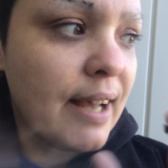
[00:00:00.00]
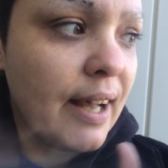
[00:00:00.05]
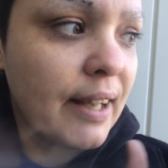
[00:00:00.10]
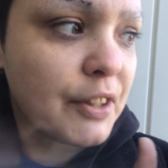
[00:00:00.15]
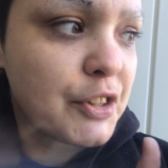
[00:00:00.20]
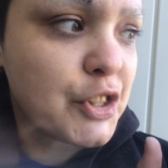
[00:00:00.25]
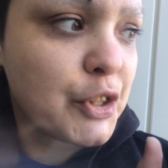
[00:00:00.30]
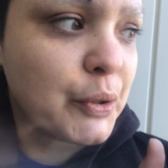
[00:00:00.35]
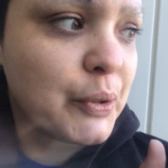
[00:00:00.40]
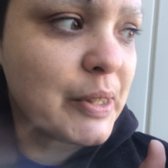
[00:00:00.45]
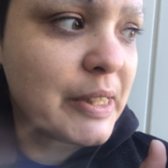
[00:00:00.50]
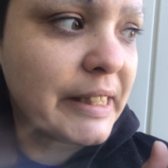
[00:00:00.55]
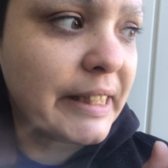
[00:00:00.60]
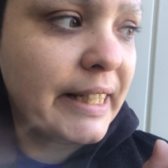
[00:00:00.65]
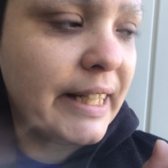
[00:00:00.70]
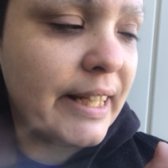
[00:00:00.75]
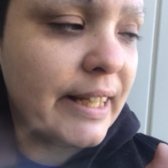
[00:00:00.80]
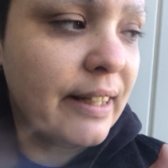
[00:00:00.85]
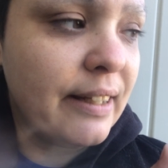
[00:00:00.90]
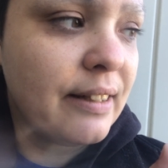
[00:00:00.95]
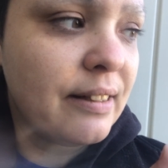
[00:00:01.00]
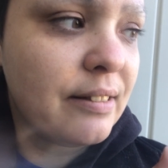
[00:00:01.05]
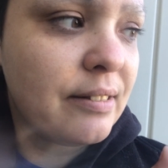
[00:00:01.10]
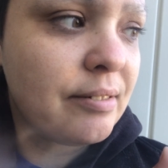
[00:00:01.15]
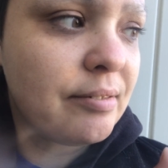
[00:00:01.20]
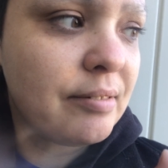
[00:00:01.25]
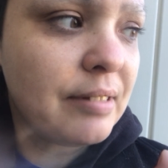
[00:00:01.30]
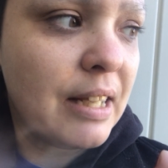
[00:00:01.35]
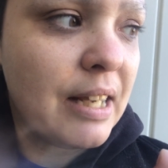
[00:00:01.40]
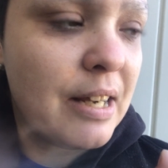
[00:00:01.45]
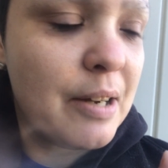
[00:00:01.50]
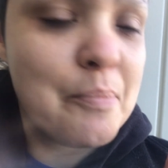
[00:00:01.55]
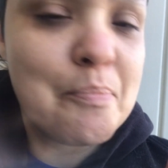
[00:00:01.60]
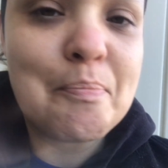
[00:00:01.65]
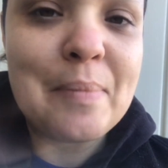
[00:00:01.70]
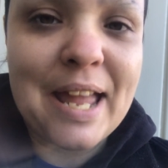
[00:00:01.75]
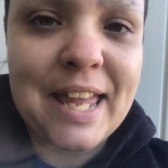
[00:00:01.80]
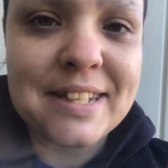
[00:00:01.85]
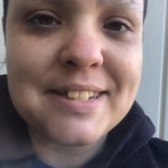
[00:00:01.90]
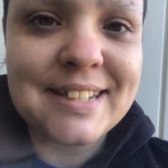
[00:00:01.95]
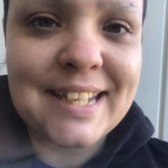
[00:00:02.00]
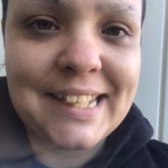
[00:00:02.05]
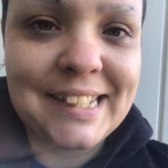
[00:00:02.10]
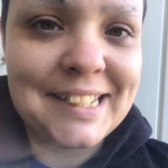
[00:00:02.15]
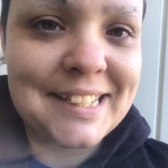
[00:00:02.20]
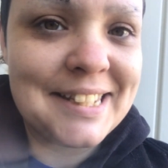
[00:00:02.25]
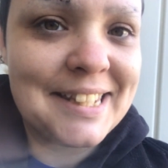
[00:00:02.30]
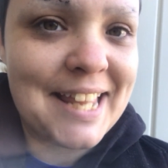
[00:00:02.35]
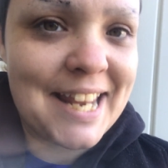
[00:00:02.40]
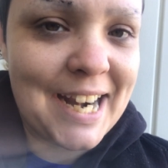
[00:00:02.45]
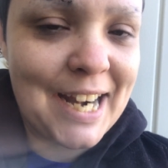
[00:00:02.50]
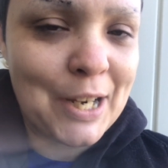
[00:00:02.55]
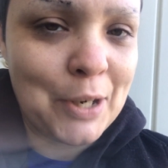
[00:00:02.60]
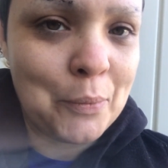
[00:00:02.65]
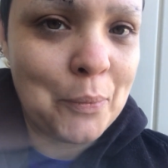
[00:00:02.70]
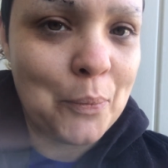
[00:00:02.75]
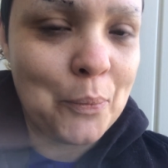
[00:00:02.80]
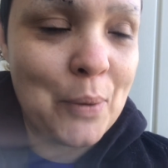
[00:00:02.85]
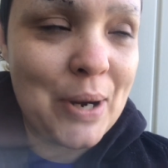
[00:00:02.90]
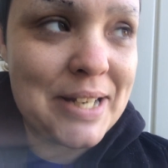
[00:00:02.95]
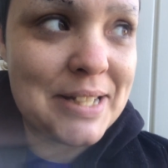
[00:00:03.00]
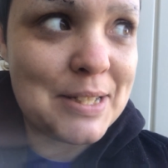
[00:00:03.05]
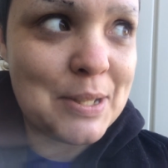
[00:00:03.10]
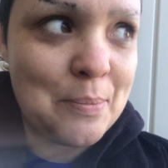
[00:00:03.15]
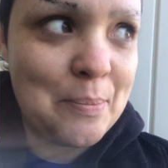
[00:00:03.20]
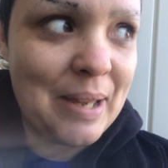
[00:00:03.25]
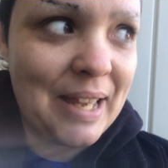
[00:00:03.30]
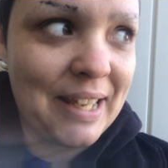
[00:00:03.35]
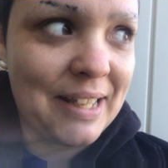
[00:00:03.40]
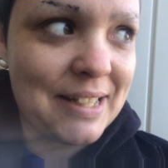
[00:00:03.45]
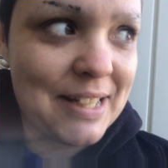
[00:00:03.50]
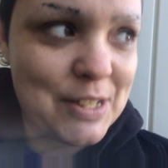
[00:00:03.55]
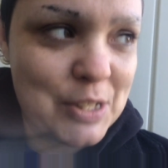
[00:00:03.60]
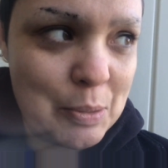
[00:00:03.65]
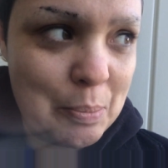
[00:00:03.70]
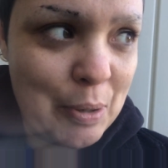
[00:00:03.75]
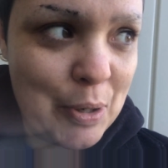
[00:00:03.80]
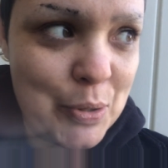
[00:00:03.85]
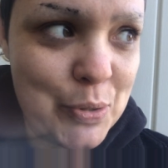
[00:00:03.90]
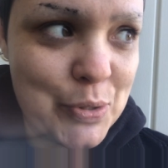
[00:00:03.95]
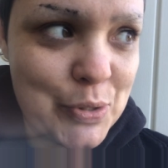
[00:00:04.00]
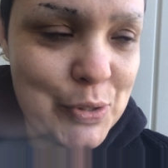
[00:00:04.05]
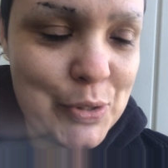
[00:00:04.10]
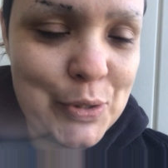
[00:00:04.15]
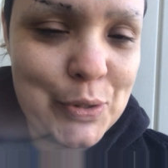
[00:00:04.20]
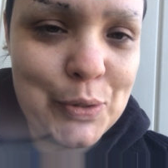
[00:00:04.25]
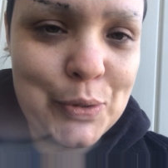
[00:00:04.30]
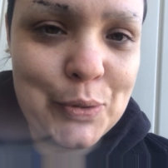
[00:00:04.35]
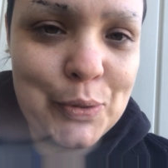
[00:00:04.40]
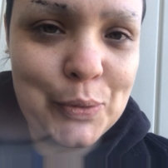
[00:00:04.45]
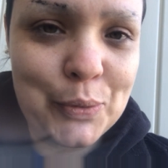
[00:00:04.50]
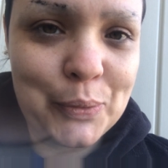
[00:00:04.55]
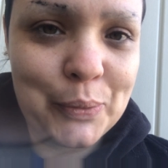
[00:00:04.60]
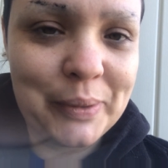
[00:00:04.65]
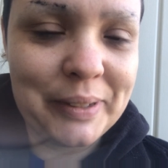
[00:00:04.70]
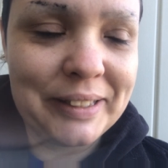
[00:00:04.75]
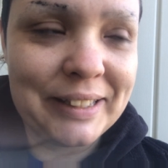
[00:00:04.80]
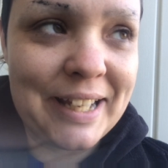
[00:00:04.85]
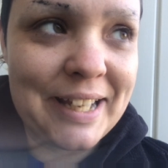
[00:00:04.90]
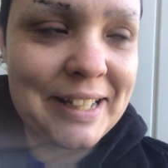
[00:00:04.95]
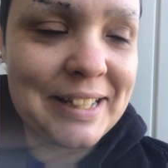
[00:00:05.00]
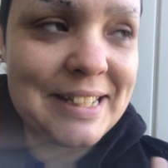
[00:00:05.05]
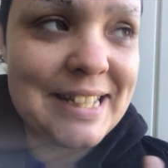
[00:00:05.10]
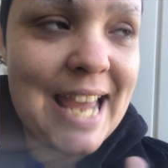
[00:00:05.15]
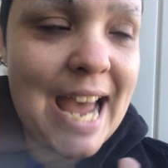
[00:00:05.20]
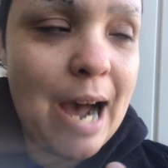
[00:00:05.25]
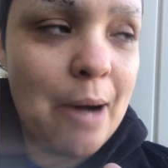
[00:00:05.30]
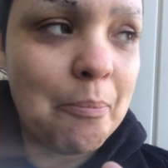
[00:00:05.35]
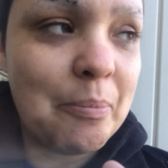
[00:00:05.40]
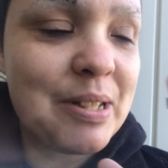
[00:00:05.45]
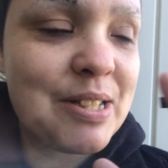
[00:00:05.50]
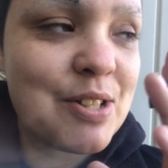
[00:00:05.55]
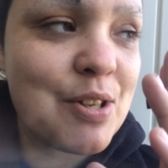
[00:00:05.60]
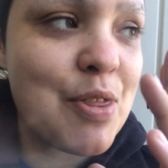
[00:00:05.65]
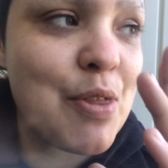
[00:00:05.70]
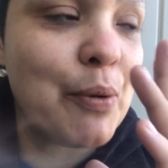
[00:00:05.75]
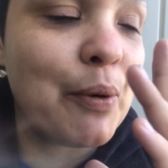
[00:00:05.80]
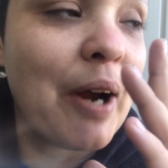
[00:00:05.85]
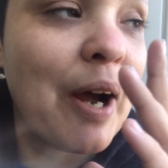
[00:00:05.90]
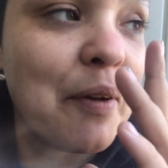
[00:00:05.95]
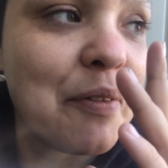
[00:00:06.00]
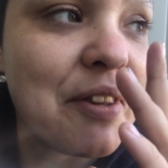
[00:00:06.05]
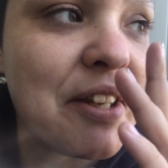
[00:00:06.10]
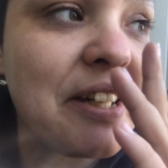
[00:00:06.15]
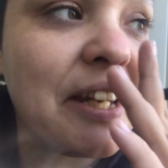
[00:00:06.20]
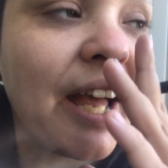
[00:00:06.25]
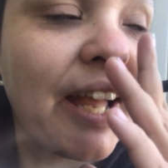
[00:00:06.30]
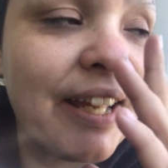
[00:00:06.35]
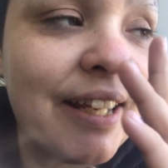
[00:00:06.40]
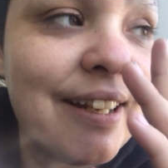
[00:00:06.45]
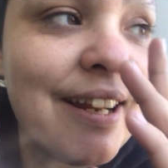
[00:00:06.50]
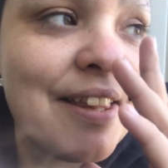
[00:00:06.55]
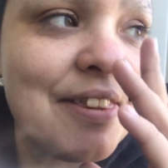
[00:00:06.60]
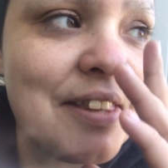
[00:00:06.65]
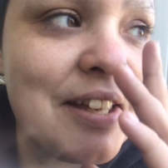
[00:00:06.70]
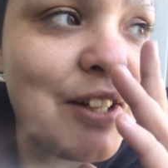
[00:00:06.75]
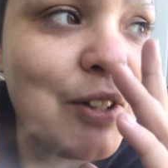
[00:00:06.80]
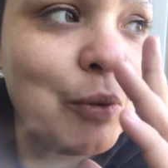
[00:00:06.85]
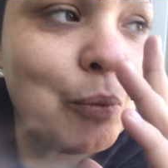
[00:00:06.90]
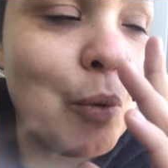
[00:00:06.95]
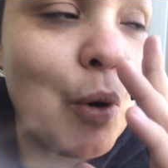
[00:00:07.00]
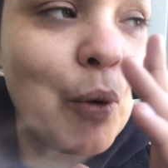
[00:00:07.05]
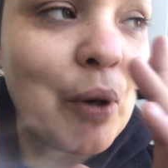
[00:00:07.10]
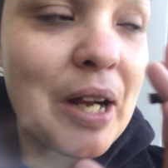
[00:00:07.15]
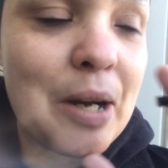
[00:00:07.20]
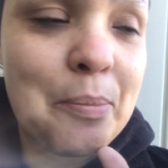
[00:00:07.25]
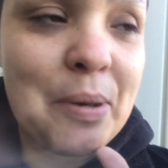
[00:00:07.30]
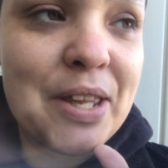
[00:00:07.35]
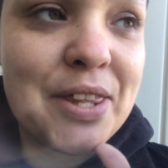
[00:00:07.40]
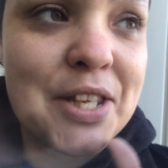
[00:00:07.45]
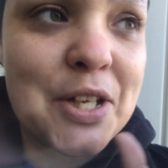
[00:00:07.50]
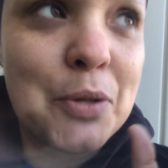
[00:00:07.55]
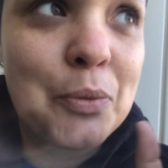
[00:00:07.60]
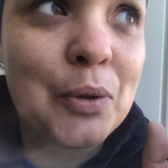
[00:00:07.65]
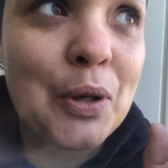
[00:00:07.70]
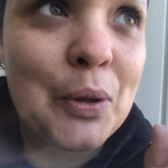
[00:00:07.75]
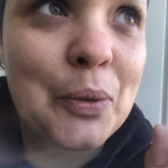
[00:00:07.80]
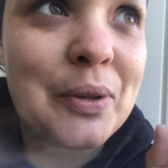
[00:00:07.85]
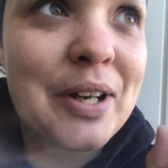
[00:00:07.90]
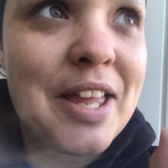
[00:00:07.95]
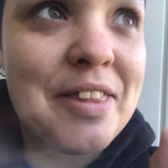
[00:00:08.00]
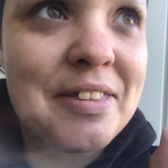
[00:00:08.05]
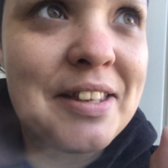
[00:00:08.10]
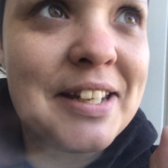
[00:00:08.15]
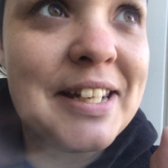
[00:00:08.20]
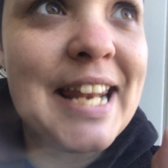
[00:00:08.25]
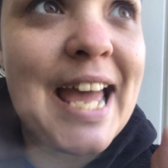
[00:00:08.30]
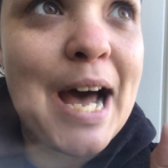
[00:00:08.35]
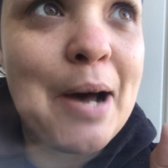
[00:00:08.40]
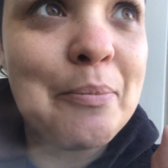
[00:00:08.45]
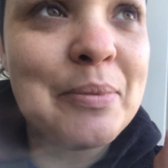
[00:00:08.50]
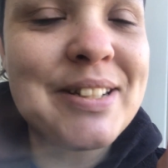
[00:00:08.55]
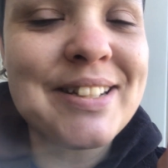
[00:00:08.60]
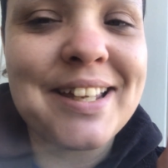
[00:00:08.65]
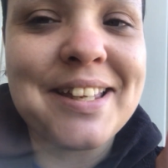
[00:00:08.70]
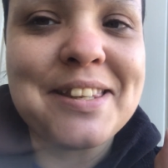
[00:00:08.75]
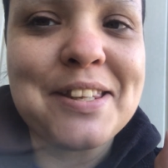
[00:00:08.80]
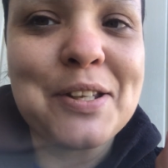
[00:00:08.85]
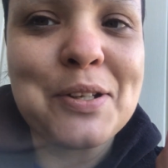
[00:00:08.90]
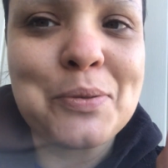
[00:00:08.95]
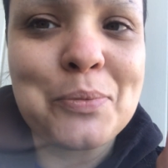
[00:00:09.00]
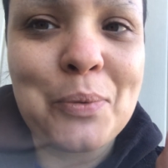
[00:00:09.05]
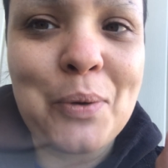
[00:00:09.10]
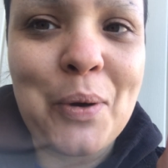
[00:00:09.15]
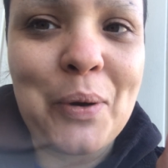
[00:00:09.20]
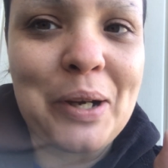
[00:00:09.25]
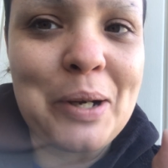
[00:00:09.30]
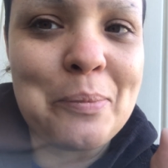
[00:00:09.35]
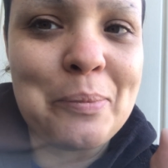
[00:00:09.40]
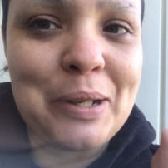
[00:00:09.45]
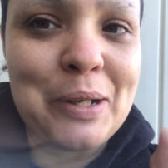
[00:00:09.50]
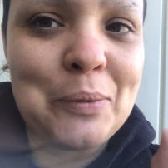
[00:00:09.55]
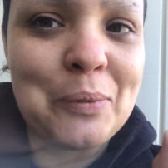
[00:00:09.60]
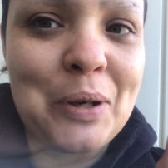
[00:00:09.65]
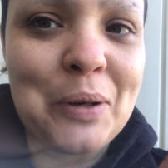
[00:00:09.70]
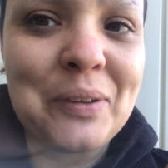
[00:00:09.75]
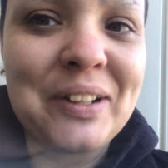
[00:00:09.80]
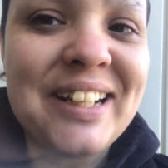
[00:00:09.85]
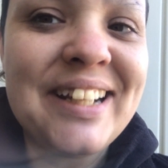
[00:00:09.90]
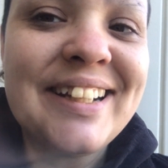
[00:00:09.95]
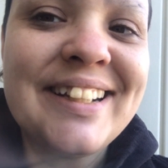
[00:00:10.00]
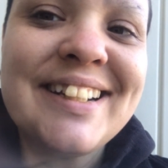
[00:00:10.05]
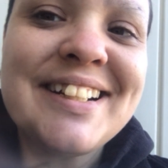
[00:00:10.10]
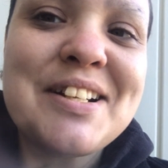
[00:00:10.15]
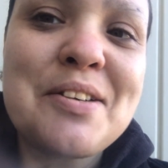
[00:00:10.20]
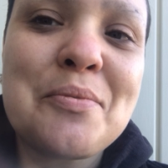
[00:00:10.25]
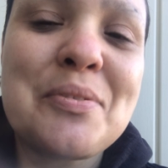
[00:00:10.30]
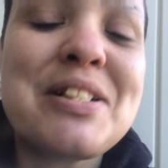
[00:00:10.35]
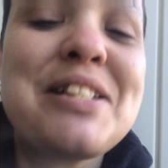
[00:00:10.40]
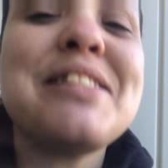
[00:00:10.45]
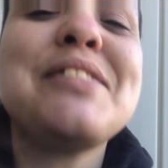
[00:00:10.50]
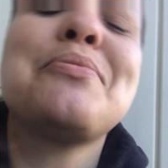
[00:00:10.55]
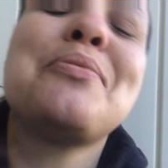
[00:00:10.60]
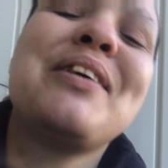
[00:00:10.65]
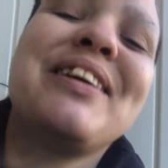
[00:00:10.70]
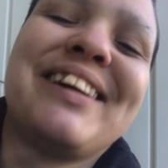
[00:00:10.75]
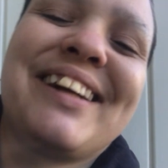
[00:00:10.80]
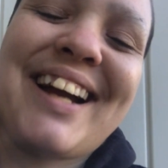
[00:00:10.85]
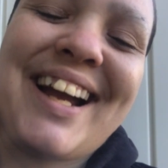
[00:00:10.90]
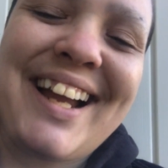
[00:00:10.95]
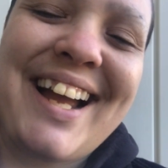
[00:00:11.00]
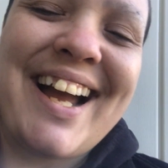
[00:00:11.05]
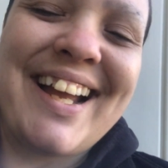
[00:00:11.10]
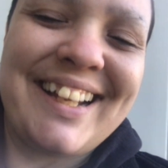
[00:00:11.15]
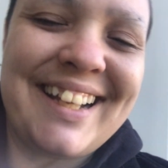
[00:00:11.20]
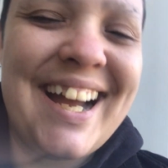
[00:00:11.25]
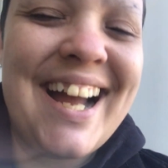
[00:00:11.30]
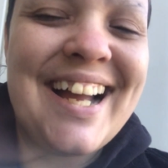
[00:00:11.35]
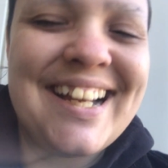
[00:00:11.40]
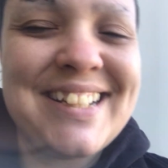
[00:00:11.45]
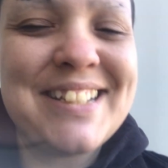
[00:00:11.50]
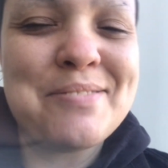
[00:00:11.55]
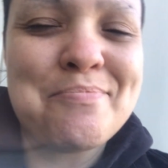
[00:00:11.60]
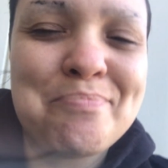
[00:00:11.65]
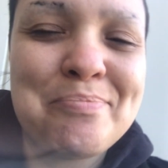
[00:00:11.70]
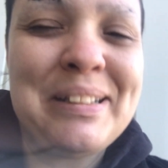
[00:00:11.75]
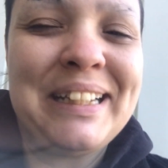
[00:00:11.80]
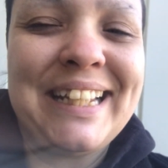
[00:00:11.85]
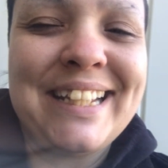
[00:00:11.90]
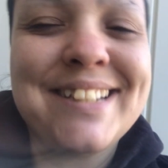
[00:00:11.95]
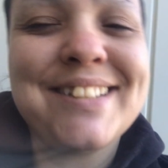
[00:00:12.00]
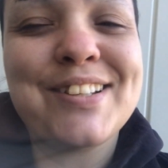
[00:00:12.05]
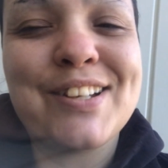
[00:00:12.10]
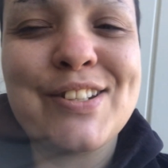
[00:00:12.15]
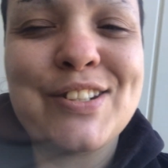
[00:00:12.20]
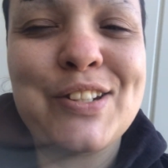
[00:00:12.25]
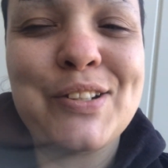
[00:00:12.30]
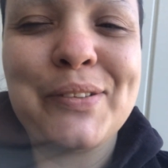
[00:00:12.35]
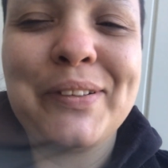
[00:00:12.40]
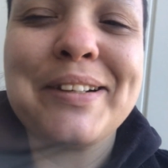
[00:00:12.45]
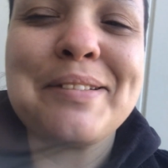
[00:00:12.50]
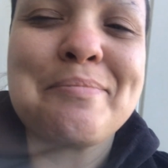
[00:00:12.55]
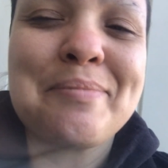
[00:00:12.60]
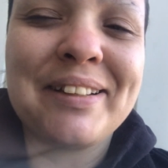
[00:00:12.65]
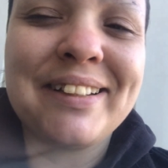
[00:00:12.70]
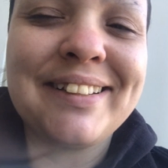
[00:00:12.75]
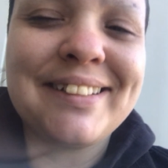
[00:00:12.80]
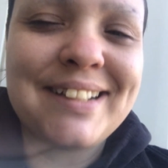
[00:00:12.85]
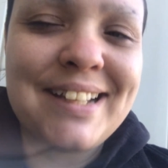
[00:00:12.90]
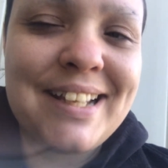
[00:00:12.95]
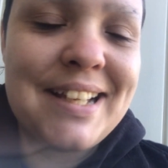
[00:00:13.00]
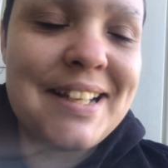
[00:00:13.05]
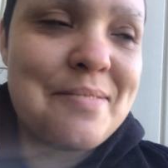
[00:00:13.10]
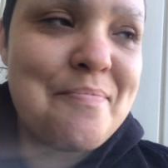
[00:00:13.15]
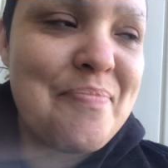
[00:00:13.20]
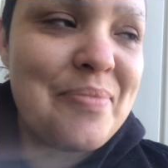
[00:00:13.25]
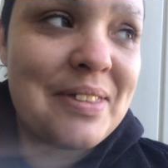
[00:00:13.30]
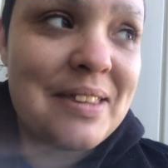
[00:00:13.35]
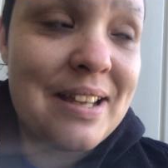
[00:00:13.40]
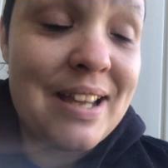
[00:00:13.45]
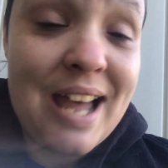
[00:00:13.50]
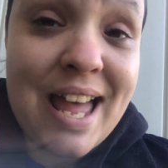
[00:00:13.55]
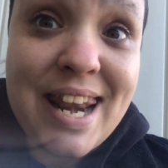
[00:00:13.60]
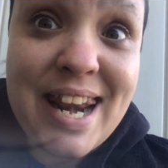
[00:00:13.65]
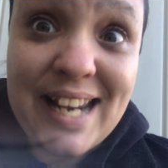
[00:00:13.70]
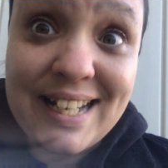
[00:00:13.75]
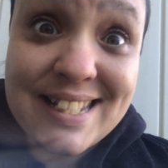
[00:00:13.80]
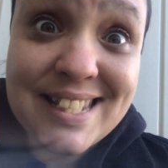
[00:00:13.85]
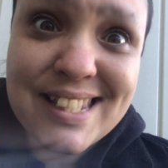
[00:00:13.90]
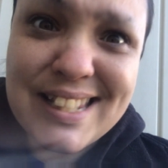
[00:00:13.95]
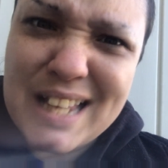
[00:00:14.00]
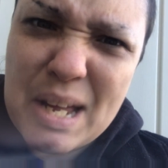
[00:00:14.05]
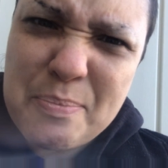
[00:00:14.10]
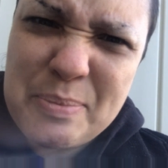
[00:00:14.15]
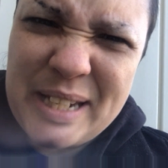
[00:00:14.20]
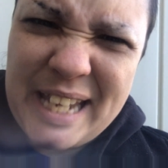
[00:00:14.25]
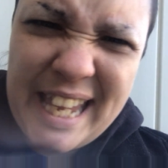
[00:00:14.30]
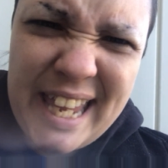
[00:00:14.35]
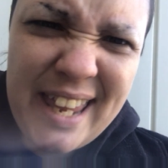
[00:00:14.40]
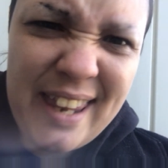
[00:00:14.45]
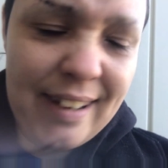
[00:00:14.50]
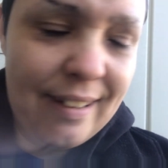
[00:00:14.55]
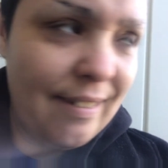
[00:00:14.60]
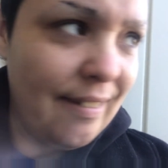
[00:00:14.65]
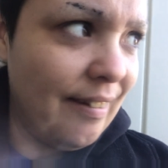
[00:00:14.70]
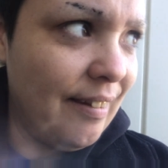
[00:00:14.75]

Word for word: actually um, mandated that I went to bed as opposed to like napped throughout the night and then woke up and then wrote and then napped and then woke up and wrote, which is what I kind of planned on doing. But and I slept in,